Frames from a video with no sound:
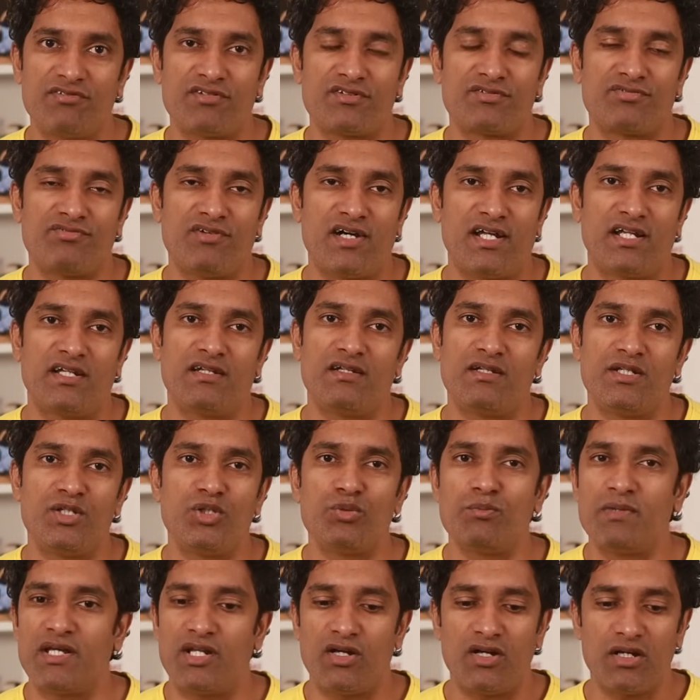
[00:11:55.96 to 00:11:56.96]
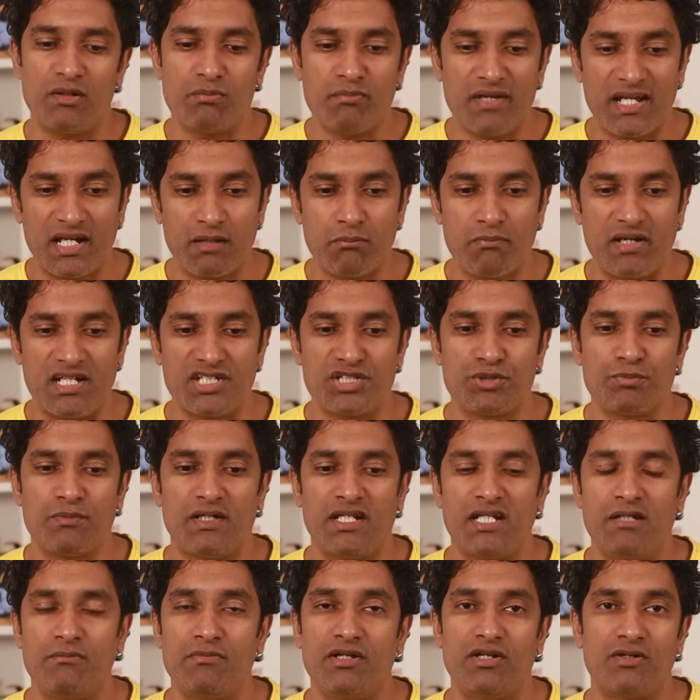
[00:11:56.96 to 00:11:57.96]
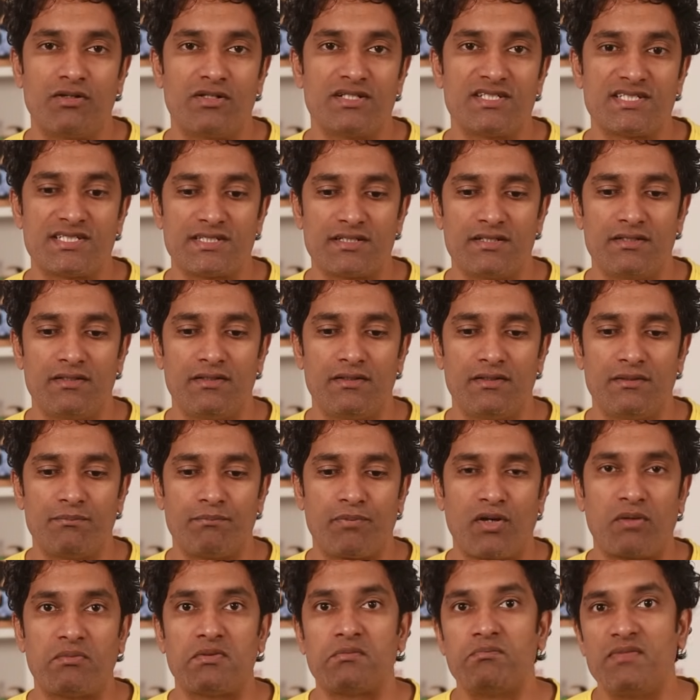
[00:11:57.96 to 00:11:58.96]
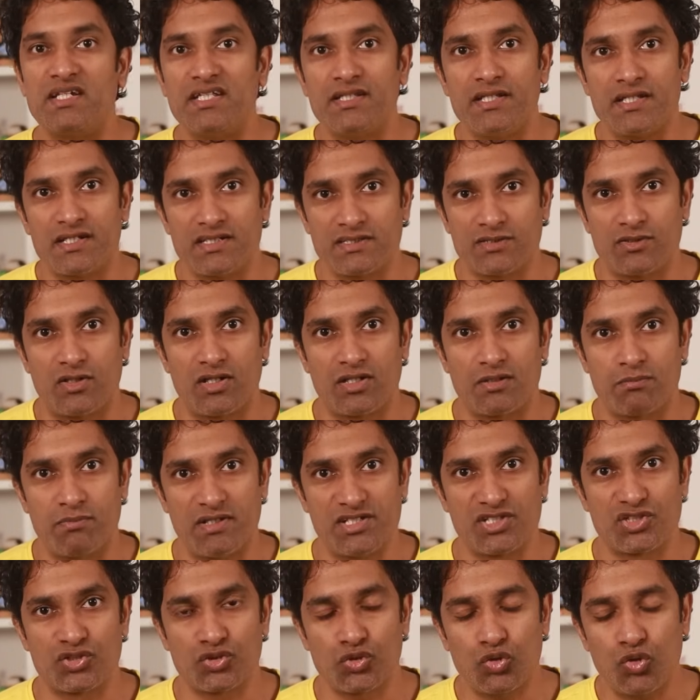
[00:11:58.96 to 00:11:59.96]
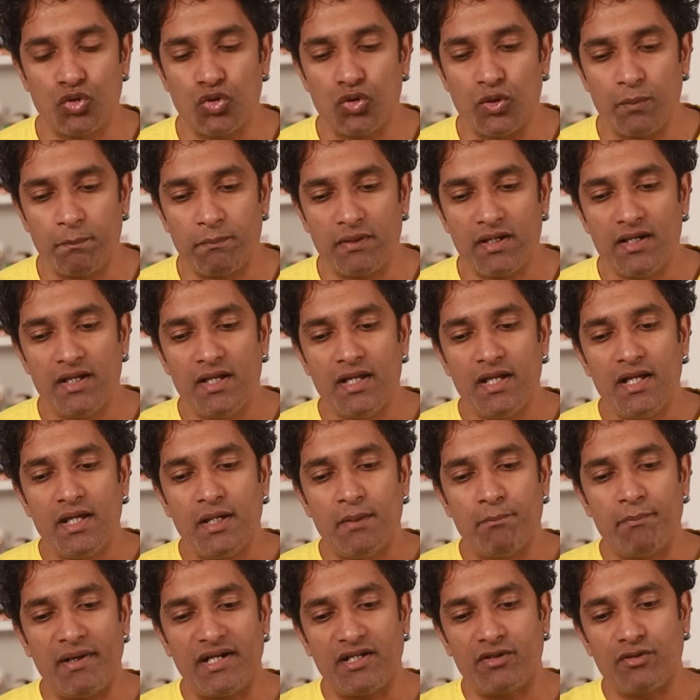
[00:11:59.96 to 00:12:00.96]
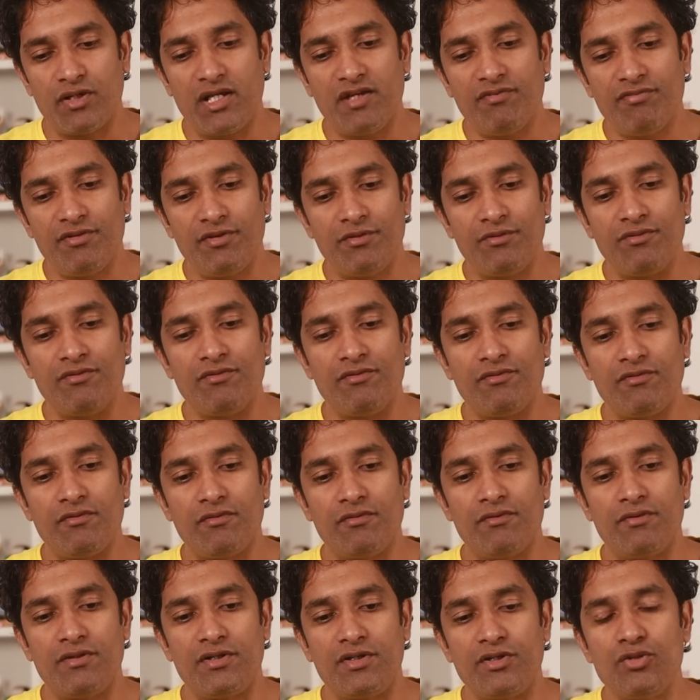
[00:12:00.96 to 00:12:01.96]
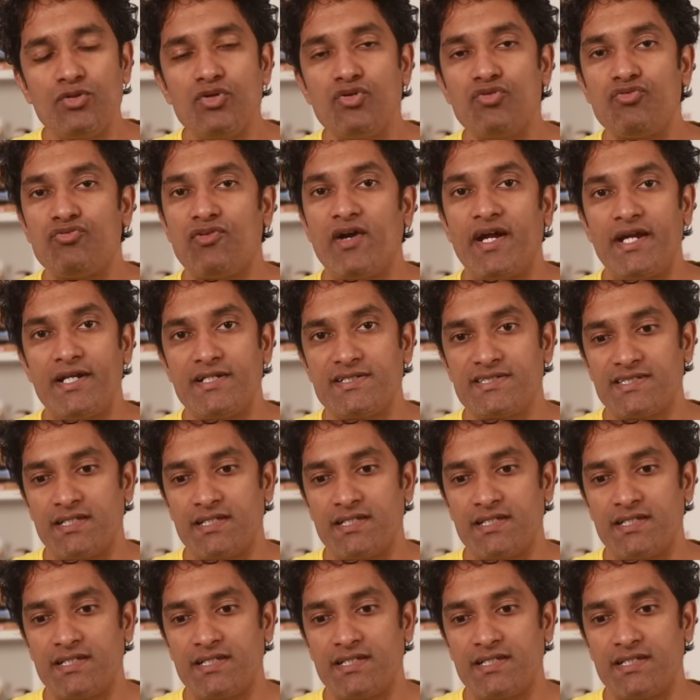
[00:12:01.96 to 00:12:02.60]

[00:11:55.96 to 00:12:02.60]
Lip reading: for fun, you may not make much money because probably there is not much scope. But if you do find